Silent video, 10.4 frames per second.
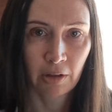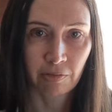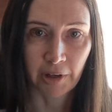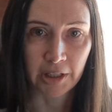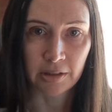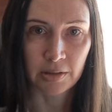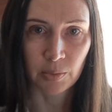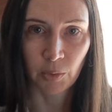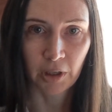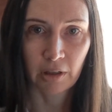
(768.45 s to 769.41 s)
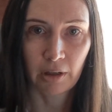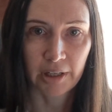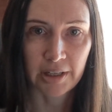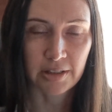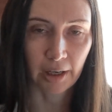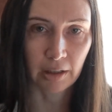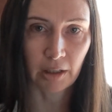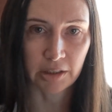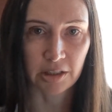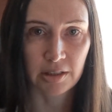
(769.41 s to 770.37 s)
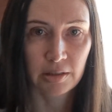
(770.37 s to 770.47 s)
friends, work colleagues. Like I
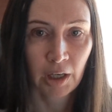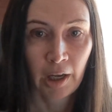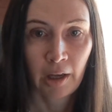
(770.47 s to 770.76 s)
just